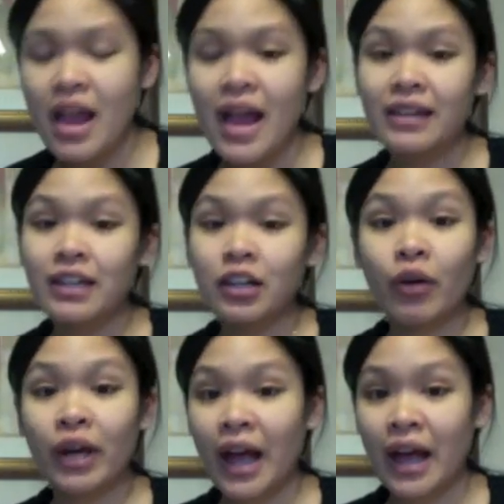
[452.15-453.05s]
and then
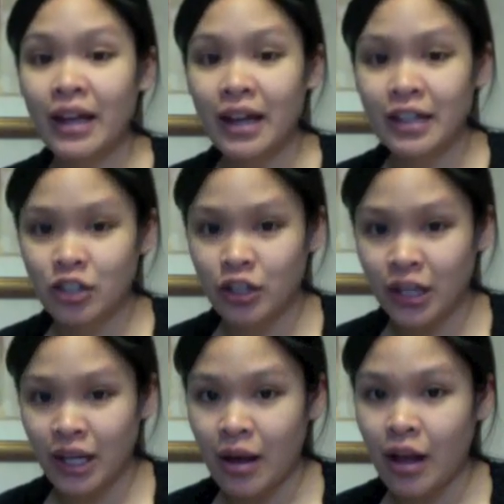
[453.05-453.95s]
going ahead and
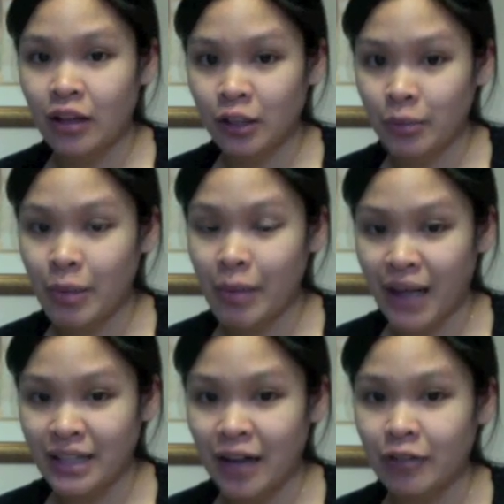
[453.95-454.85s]
turning it a little bit
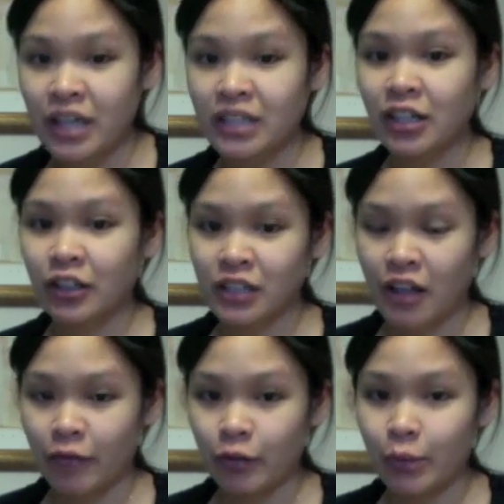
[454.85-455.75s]
back down until it's
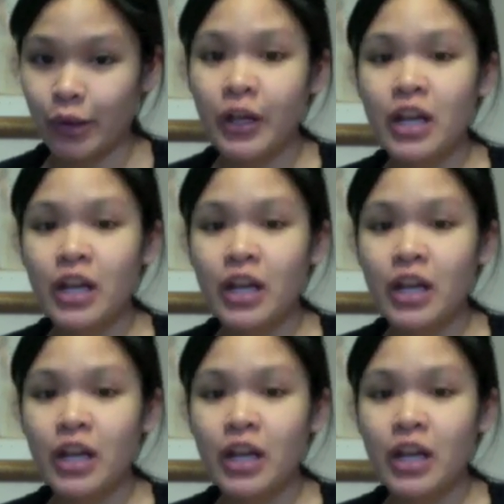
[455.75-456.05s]
comfortable.